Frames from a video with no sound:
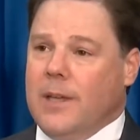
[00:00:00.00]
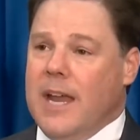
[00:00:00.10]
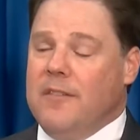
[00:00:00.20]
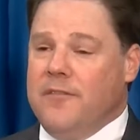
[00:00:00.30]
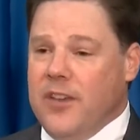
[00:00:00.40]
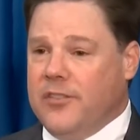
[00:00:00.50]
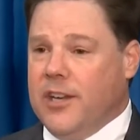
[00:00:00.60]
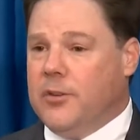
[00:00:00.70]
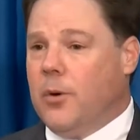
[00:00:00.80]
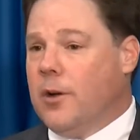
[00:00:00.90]
and 50
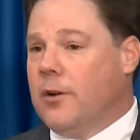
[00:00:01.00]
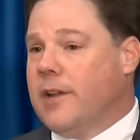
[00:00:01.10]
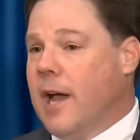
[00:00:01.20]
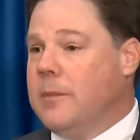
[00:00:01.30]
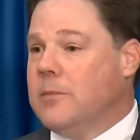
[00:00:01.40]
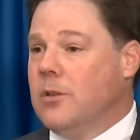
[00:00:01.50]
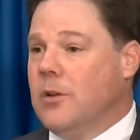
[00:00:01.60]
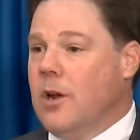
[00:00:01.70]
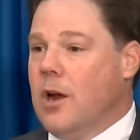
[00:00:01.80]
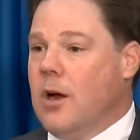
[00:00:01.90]
to 100 times
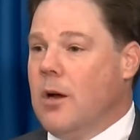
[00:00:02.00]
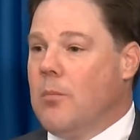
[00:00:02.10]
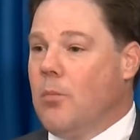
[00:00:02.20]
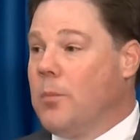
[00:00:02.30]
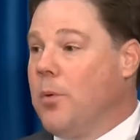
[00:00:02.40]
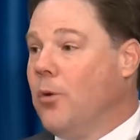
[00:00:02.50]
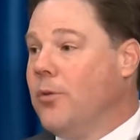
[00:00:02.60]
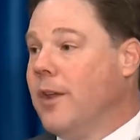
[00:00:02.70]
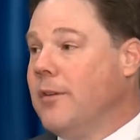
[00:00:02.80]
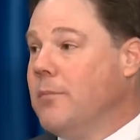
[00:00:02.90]
more
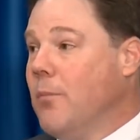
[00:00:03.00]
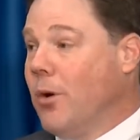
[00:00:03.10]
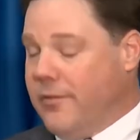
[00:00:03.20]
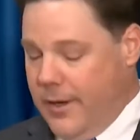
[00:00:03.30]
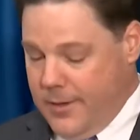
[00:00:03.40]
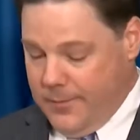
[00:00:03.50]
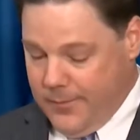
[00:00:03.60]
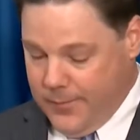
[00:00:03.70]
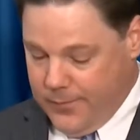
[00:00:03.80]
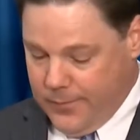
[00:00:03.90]
potent than morphine.
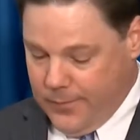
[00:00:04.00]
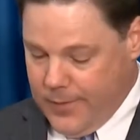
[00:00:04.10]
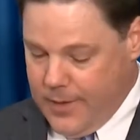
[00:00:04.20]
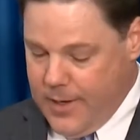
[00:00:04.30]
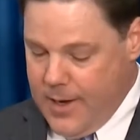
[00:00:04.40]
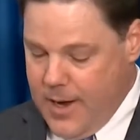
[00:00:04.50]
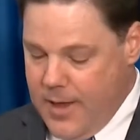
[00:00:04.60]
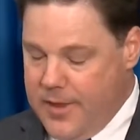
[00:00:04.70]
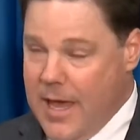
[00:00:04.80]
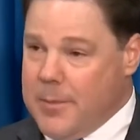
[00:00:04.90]

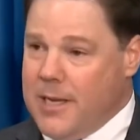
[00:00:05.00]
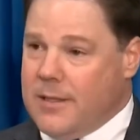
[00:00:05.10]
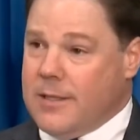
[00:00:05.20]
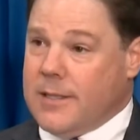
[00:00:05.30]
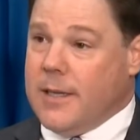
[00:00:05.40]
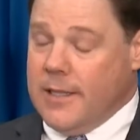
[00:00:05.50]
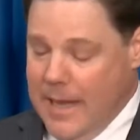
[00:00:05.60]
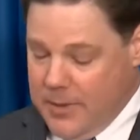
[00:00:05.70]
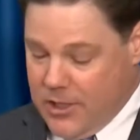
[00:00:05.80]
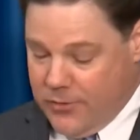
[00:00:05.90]
The evidence
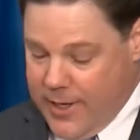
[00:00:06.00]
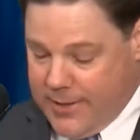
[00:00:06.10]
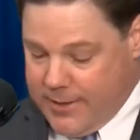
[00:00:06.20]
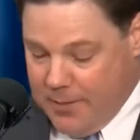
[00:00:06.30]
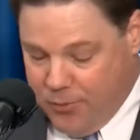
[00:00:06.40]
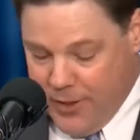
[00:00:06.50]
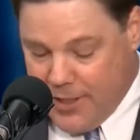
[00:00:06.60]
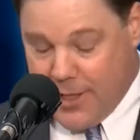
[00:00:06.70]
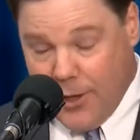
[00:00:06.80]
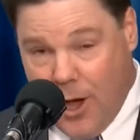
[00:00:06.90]
demonstrates that
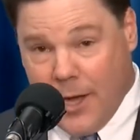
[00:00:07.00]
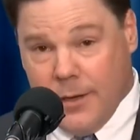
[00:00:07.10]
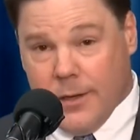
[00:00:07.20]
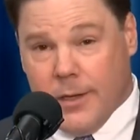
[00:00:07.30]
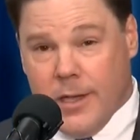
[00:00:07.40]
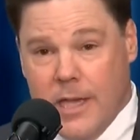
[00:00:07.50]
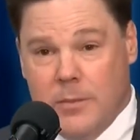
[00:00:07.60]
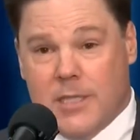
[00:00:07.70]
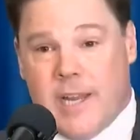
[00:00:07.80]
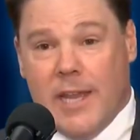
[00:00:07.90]
Prince thought he
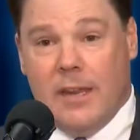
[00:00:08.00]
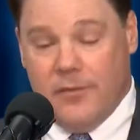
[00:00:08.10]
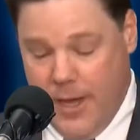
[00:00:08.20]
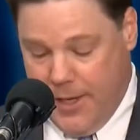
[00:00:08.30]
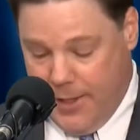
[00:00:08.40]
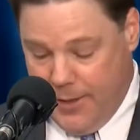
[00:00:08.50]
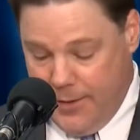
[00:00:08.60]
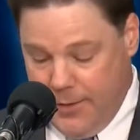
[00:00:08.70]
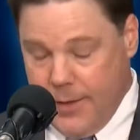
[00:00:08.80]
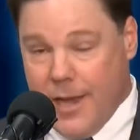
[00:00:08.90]
was taking Vicodin
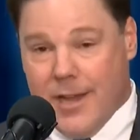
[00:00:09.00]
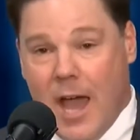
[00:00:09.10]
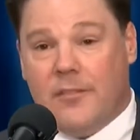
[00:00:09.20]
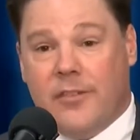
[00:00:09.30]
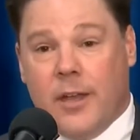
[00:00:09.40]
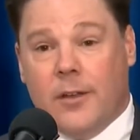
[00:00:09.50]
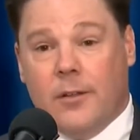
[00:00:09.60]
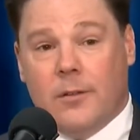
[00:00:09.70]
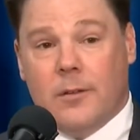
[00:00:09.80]
and not fentanyl.